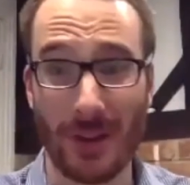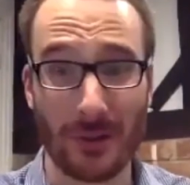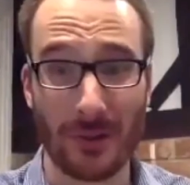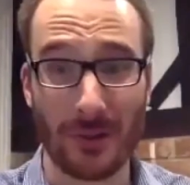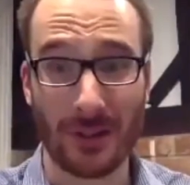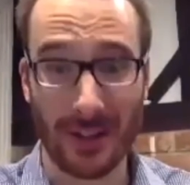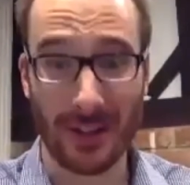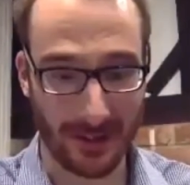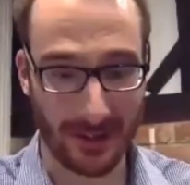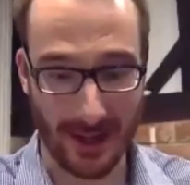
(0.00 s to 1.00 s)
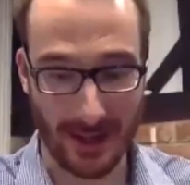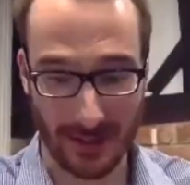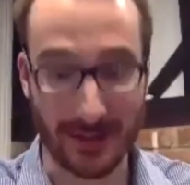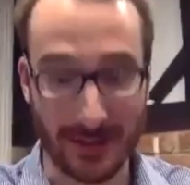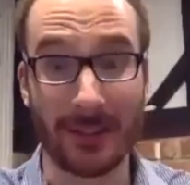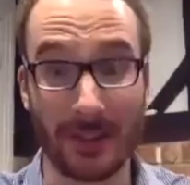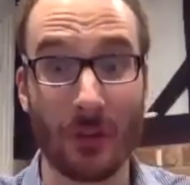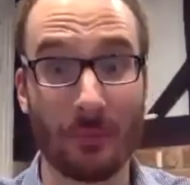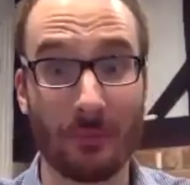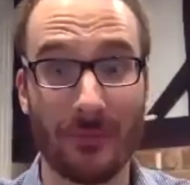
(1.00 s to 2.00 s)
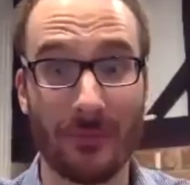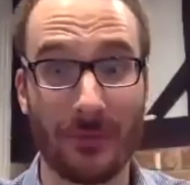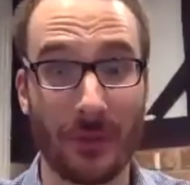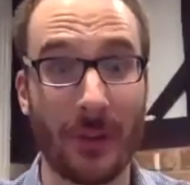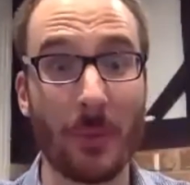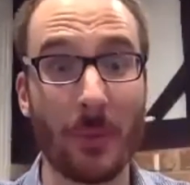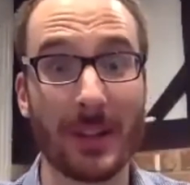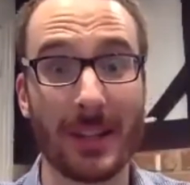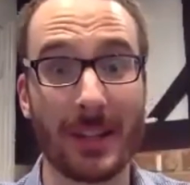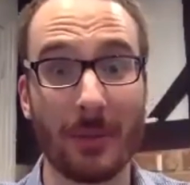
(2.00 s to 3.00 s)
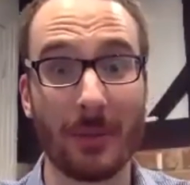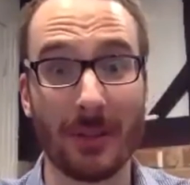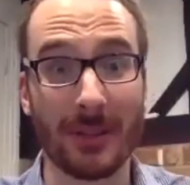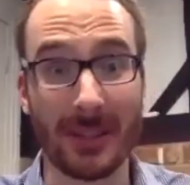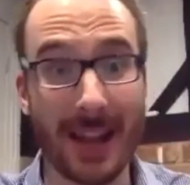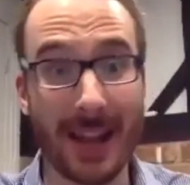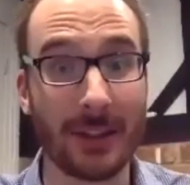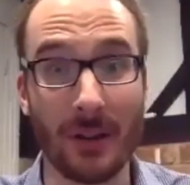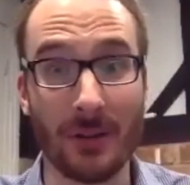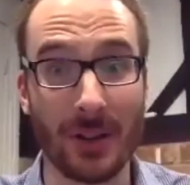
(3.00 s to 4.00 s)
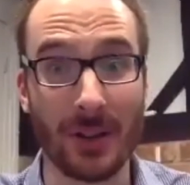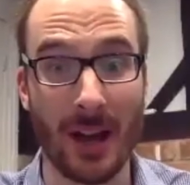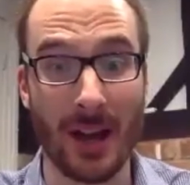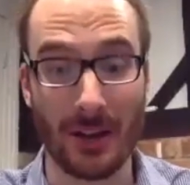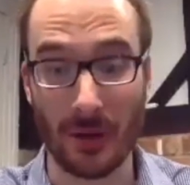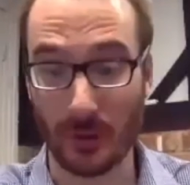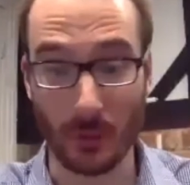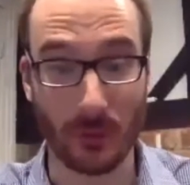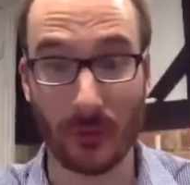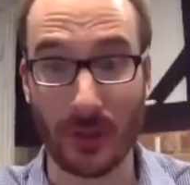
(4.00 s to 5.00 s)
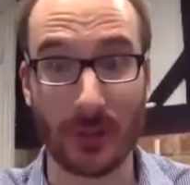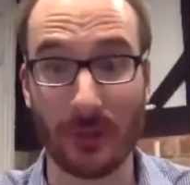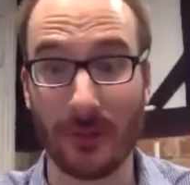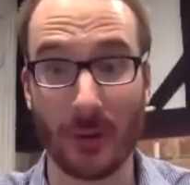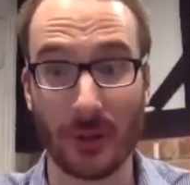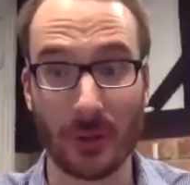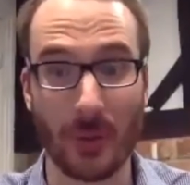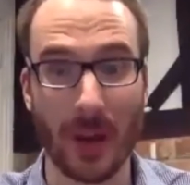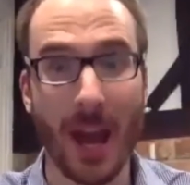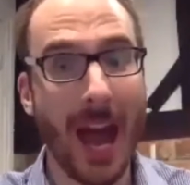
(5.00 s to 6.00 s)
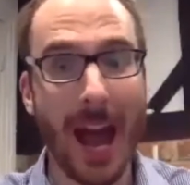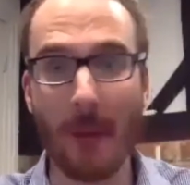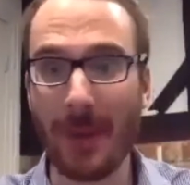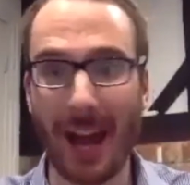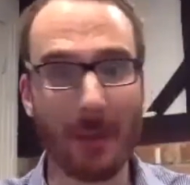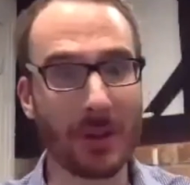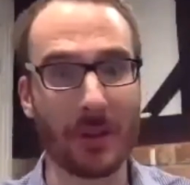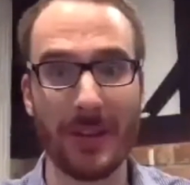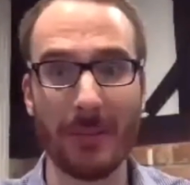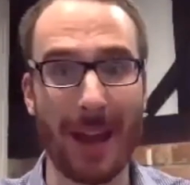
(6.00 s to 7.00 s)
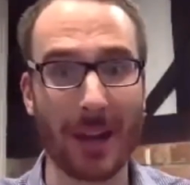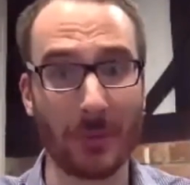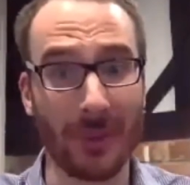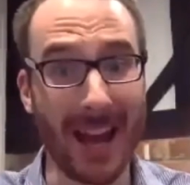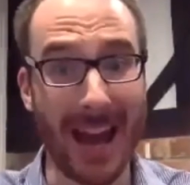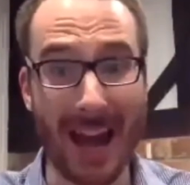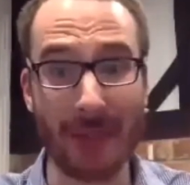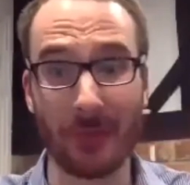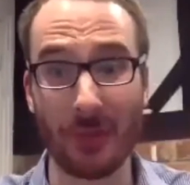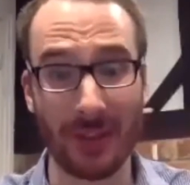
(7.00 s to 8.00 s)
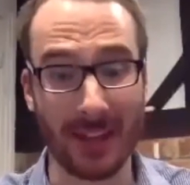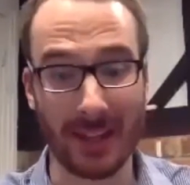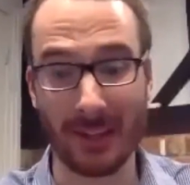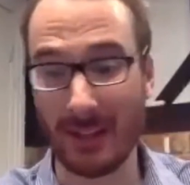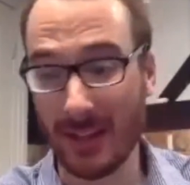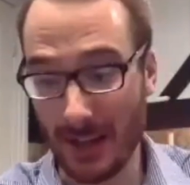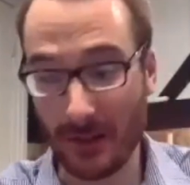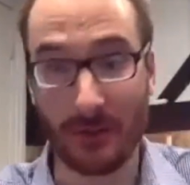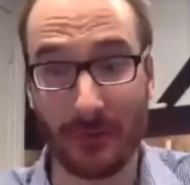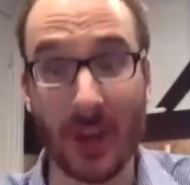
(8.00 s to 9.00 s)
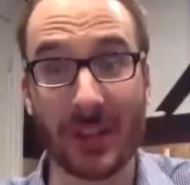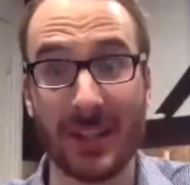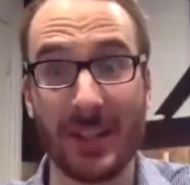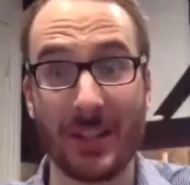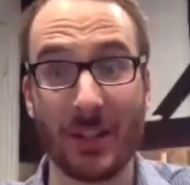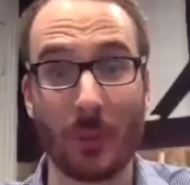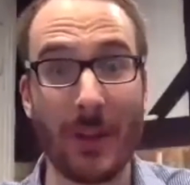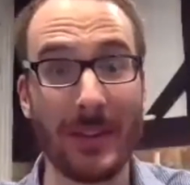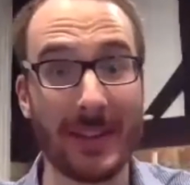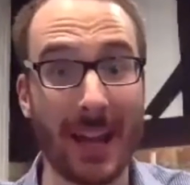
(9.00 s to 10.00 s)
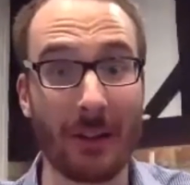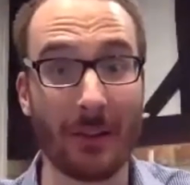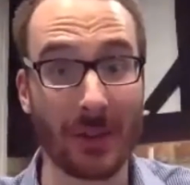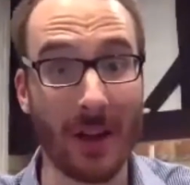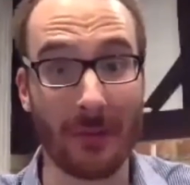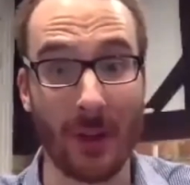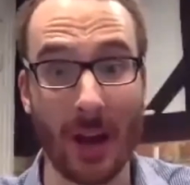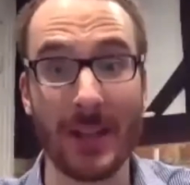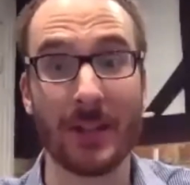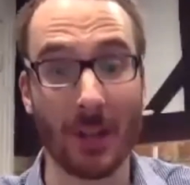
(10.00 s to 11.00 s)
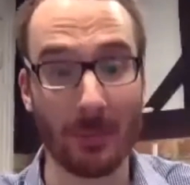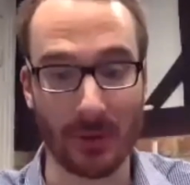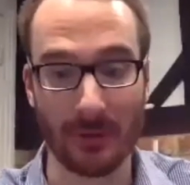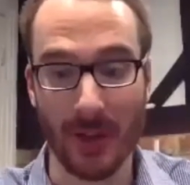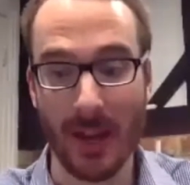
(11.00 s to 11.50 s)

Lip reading: Andrew, to think that the framework system can detect those sort of critical faults as well. I mean, how much of an impact will that have, do you think, in the first instance when these aircrafts are flying, in terms of